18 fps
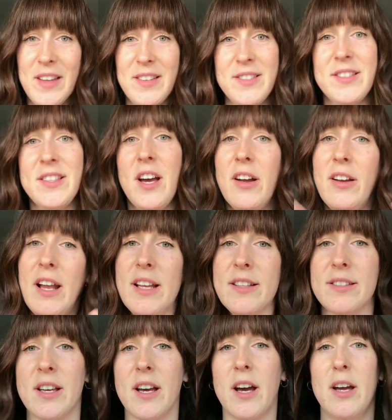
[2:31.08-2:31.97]
So
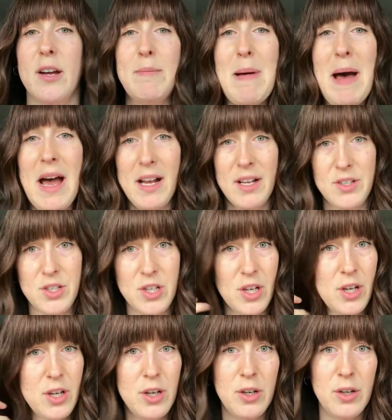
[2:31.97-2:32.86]
let's go back
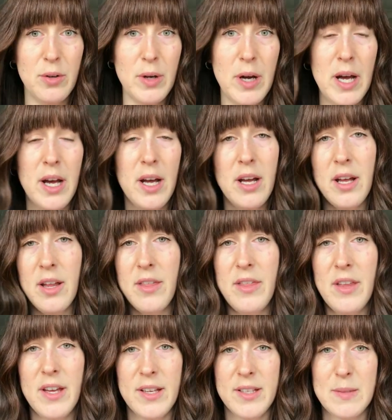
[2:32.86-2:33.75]
to
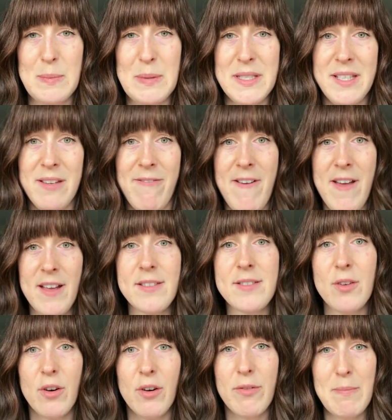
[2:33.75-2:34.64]
the
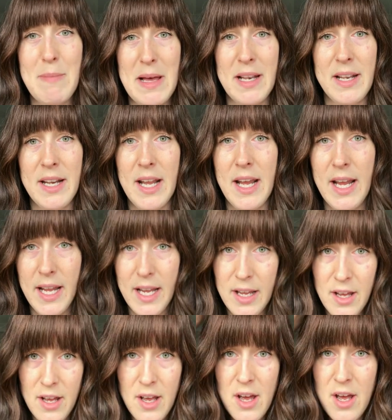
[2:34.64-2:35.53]
specifics of Melanie.